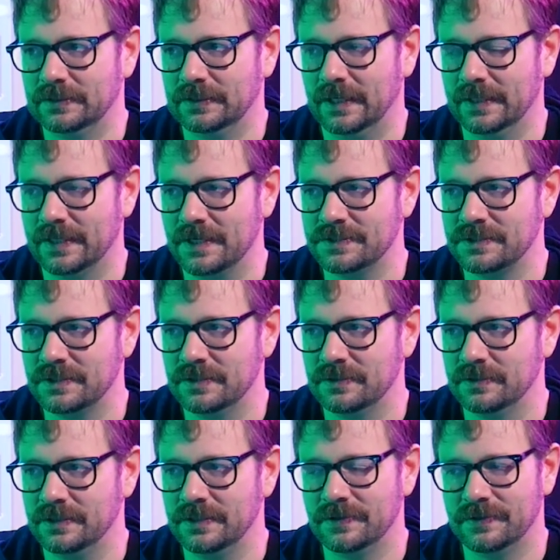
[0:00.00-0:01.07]
I guess
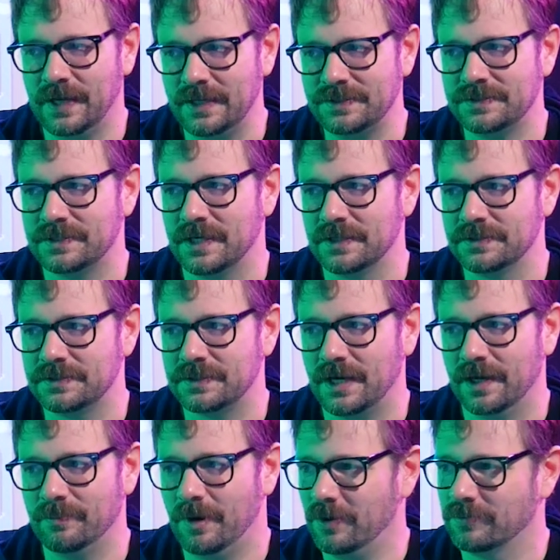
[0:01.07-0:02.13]
in that sense,
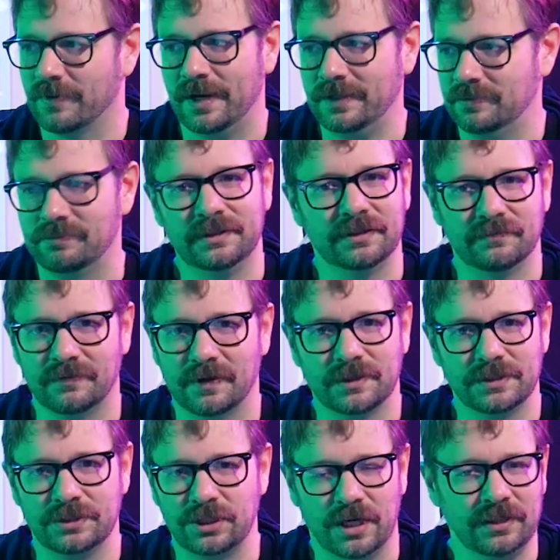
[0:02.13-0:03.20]
I'm already being very
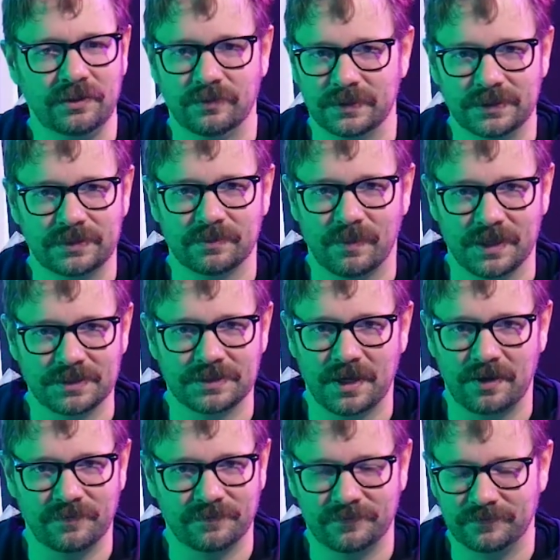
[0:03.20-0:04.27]
genuine to
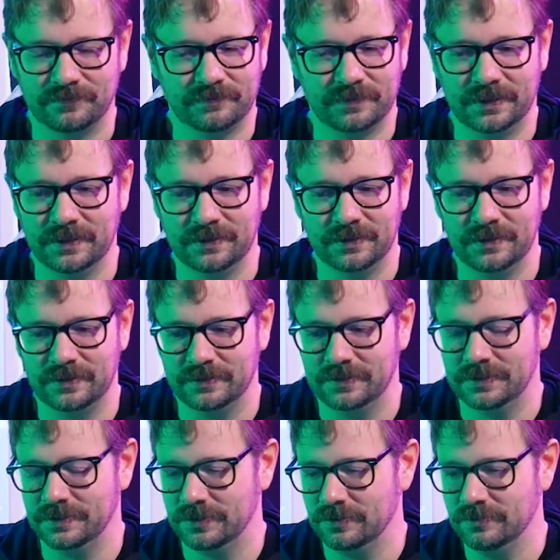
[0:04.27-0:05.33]
myself in the
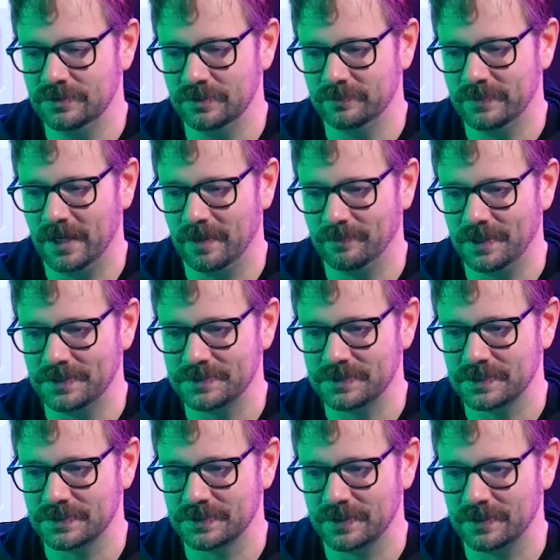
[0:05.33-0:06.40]
YouTube comments,
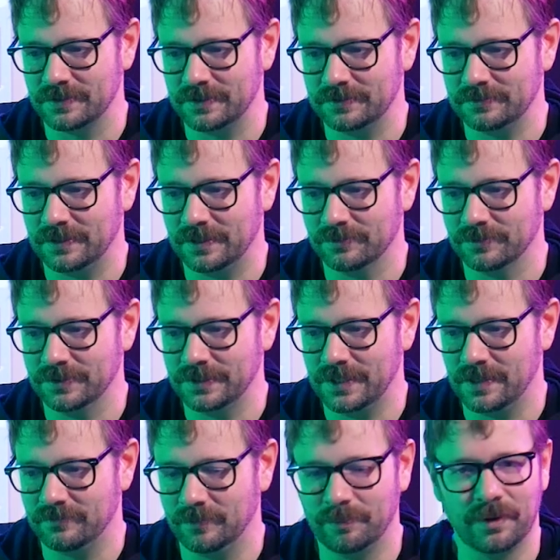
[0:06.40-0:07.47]
because I really
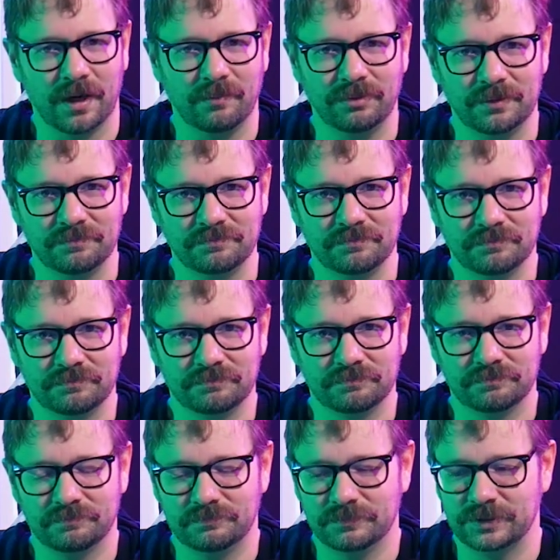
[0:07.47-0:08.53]
have a problem
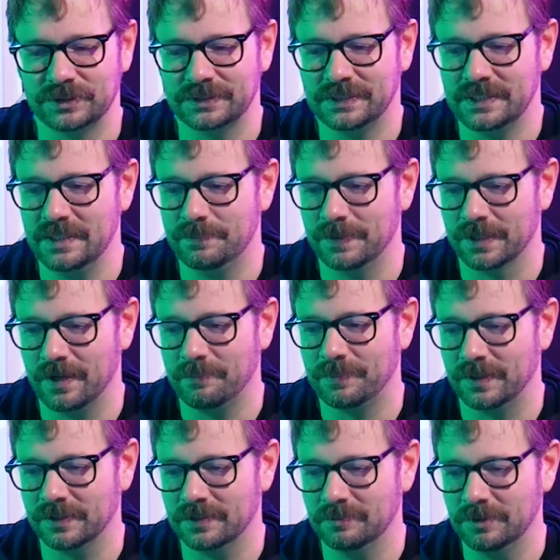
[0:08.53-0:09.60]
just keeping up
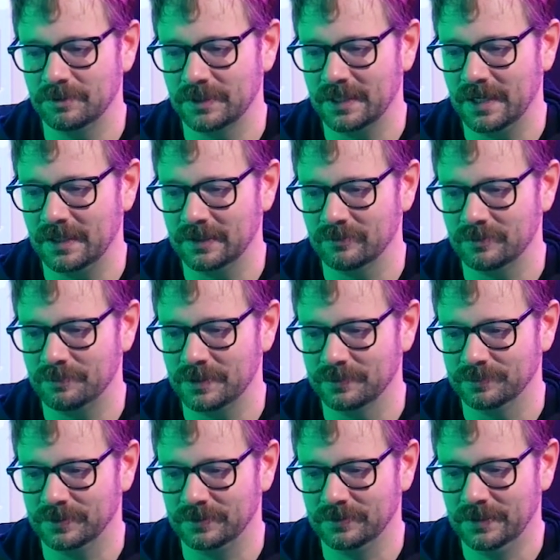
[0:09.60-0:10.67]
on communicating with
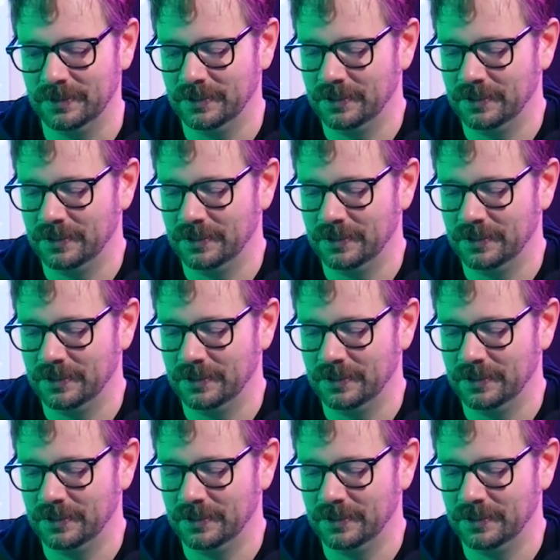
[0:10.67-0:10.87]
people.